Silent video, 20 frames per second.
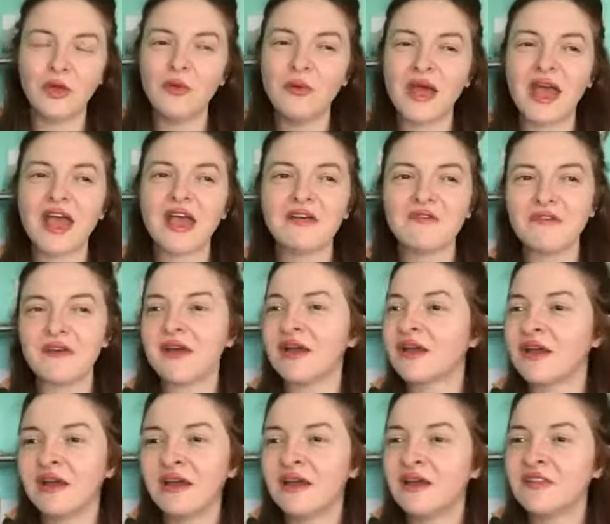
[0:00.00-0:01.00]
Whoever
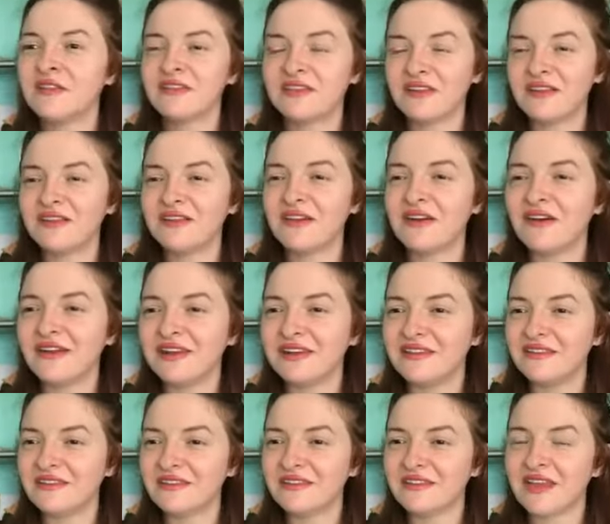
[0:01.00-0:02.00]

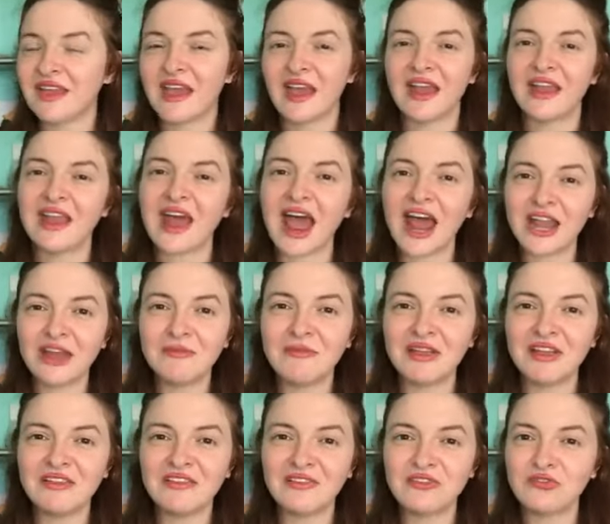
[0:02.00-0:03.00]
designed and
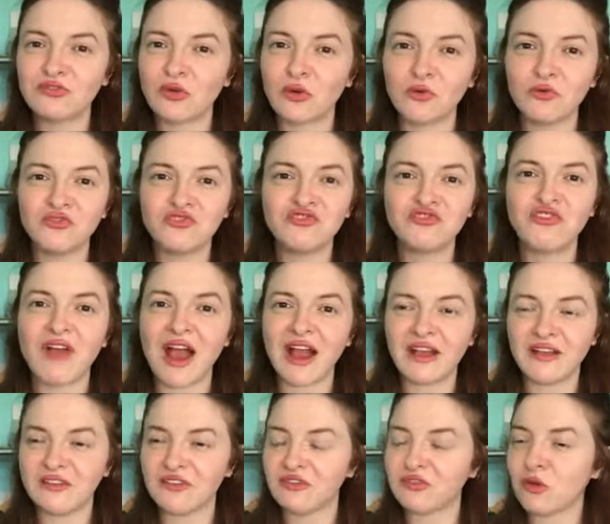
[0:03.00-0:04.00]
animated those
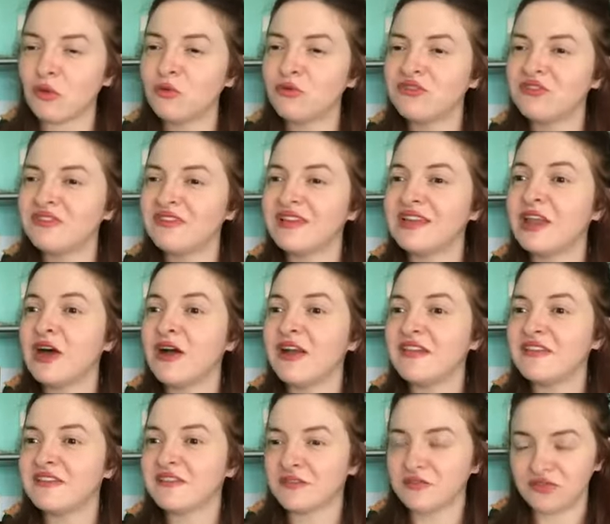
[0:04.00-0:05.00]
dragons, those
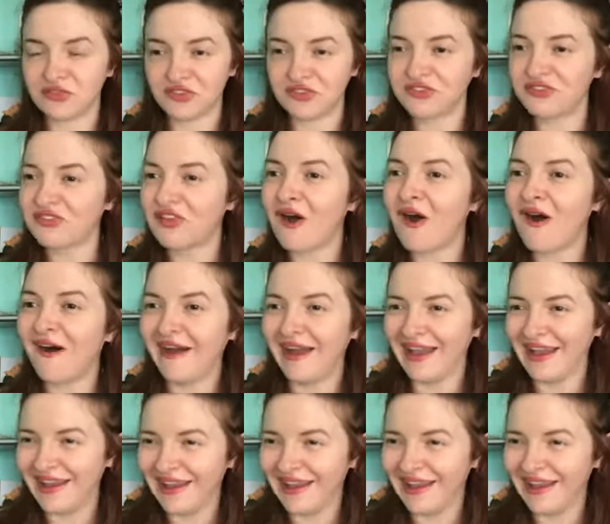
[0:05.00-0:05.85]
delights of the sky,